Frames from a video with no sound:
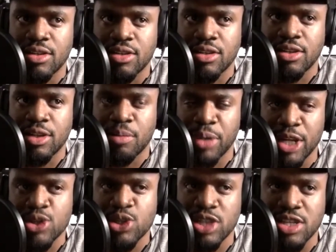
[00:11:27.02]
the
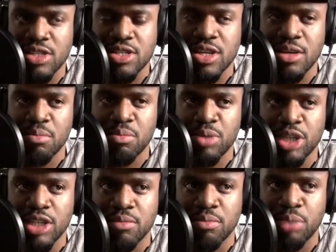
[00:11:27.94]
players are the same,
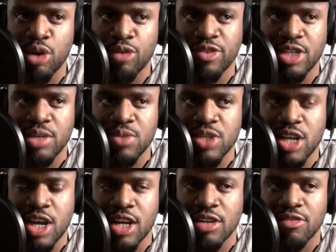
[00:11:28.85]
but both teams
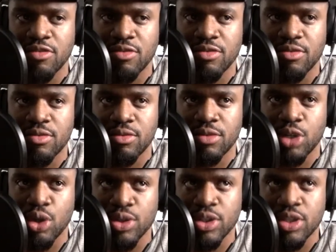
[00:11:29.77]
kind of
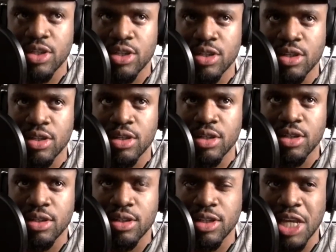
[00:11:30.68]
low-key
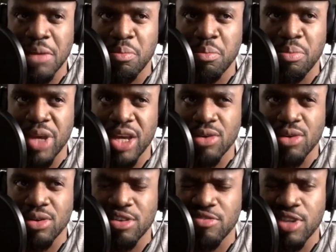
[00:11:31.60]
get better,
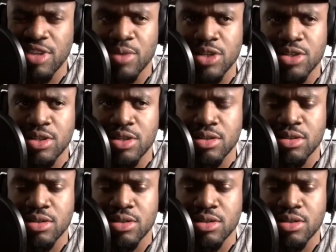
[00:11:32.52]
if that makes sense.